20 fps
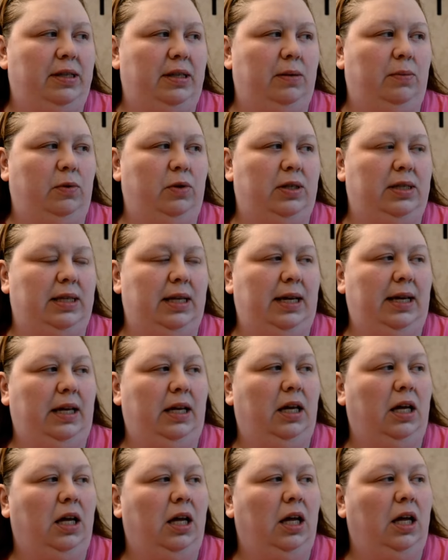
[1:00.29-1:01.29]
then we'll see.
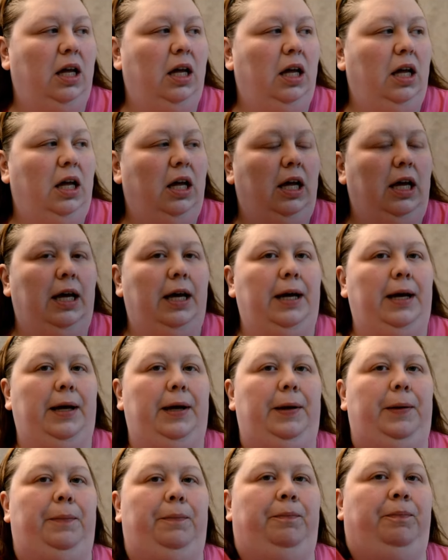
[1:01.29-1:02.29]

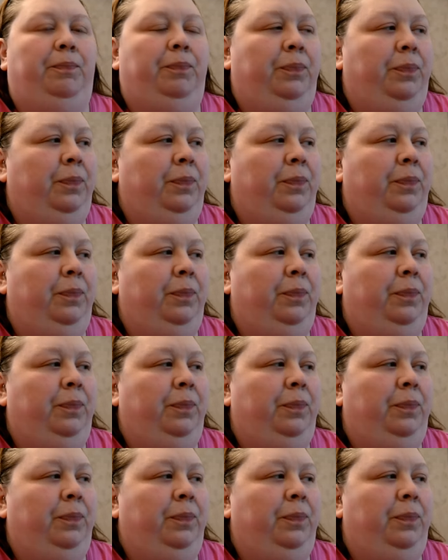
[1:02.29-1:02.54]
Um,